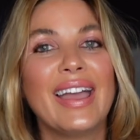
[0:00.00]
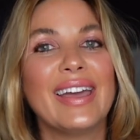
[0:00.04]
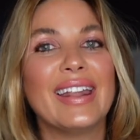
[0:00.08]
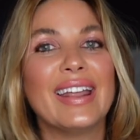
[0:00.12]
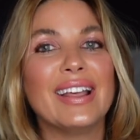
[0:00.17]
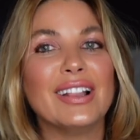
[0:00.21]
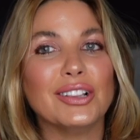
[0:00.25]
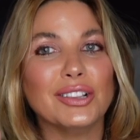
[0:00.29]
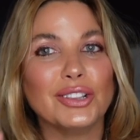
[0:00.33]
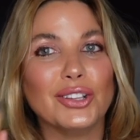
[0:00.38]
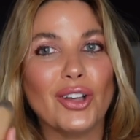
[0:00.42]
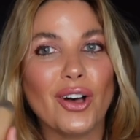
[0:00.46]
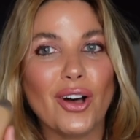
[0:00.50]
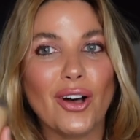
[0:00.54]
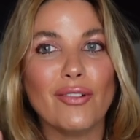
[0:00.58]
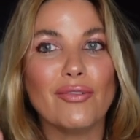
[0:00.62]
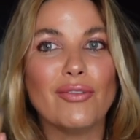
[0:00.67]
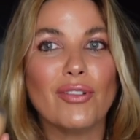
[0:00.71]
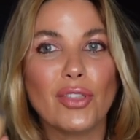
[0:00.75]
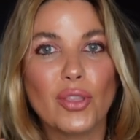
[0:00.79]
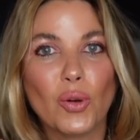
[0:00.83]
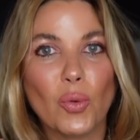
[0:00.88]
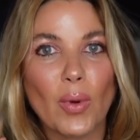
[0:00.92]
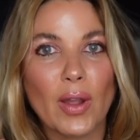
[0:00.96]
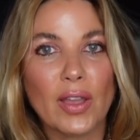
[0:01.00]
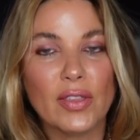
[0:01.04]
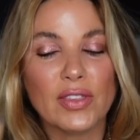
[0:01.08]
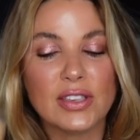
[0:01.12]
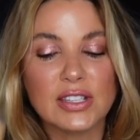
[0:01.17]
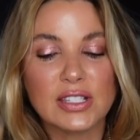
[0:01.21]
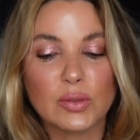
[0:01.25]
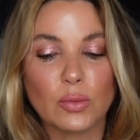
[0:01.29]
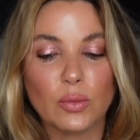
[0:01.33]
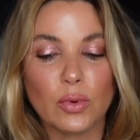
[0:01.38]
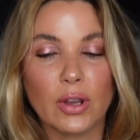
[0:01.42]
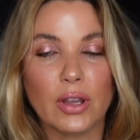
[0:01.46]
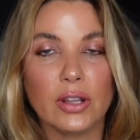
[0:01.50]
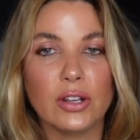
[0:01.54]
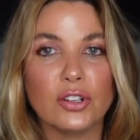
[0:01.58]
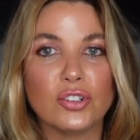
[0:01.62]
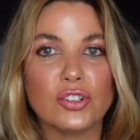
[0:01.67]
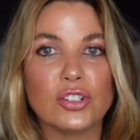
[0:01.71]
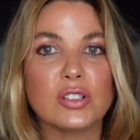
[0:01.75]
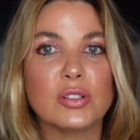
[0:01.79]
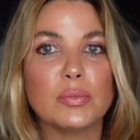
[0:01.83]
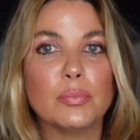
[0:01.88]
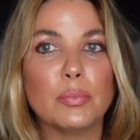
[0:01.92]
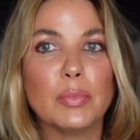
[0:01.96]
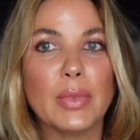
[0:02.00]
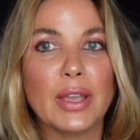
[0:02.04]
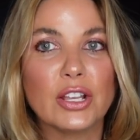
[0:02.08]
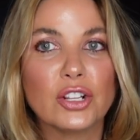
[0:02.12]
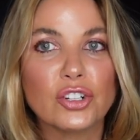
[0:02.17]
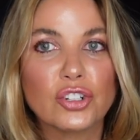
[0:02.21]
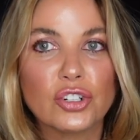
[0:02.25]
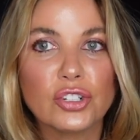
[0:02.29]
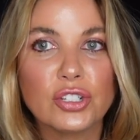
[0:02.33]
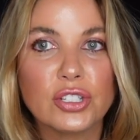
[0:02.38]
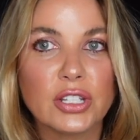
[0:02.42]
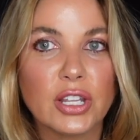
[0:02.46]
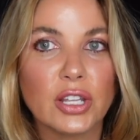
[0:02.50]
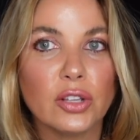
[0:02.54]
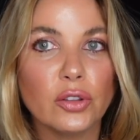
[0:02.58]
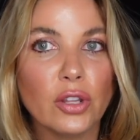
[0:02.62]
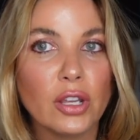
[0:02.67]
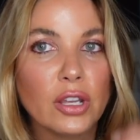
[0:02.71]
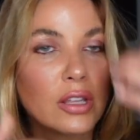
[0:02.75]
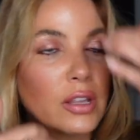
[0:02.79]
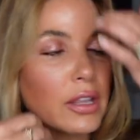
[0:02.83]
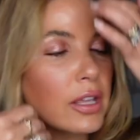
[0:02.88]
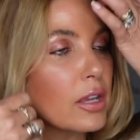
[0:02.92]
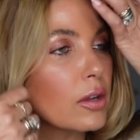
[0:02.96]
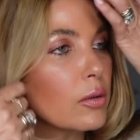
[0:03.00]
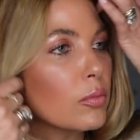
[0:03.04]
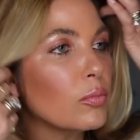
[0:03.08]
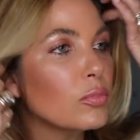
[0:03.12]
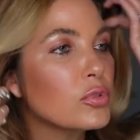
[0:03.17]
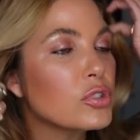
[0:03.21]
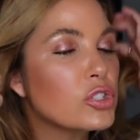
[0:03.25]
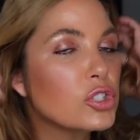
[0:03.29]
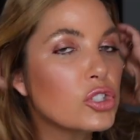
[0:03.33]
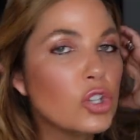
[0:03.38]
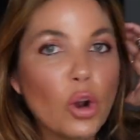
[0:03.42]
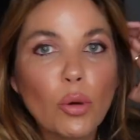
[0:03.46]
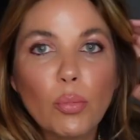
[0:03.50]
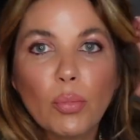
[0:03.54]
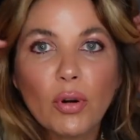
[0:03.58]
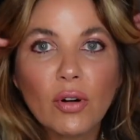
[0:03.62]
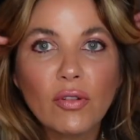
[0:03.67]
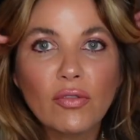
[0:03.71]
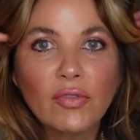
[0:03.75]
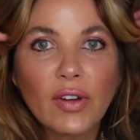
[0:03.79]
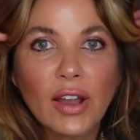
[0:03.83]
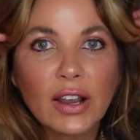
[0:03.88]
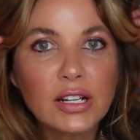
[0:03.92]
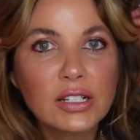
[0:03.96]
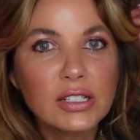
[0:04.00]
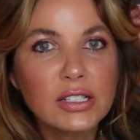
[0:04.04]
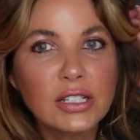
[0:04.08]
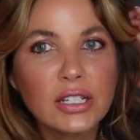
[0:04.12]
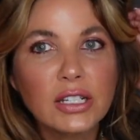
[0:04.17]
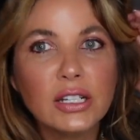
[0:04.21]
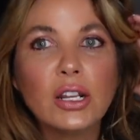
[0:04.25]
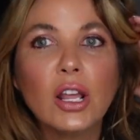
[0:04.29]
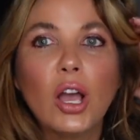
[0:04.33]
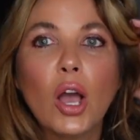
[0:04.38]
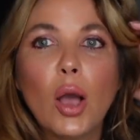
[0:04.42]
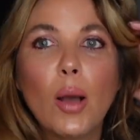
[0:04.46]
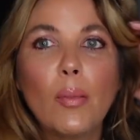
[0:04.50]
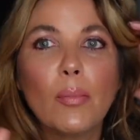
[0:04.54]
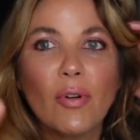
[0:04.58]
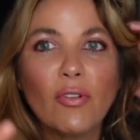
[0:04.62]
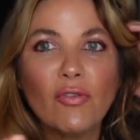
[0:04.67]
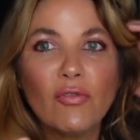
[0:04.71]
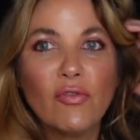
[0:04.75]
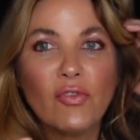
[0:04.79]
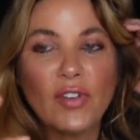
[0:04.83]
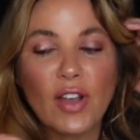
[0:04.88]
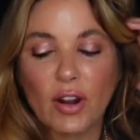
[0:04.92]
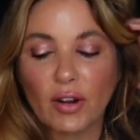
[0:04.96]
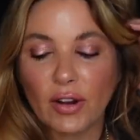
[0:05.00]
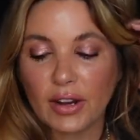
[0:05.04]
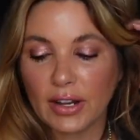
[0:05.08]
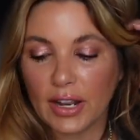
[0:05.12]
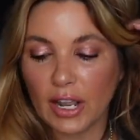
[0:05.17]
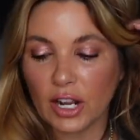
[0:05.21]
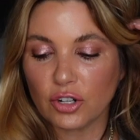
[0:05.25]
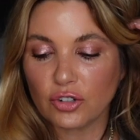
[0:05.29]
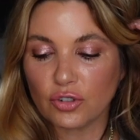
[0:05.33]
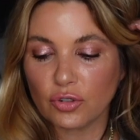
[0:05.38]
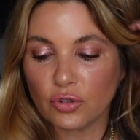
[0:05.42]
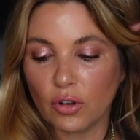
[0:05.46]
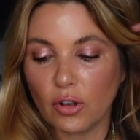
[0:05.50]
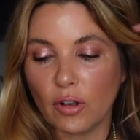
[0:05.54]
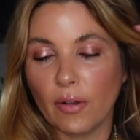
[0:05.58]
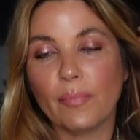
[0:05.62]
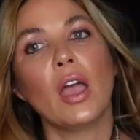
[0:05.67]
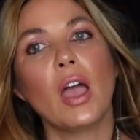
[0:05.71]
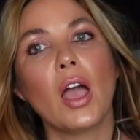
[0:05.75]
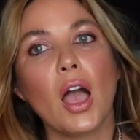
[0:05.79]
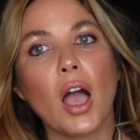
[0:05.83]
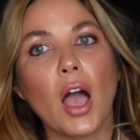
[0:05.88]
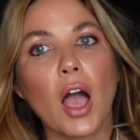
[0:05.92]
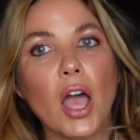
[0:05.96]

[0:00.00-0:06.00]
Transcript: And I love the way this one just makes your skin look like so perfected, but very natural.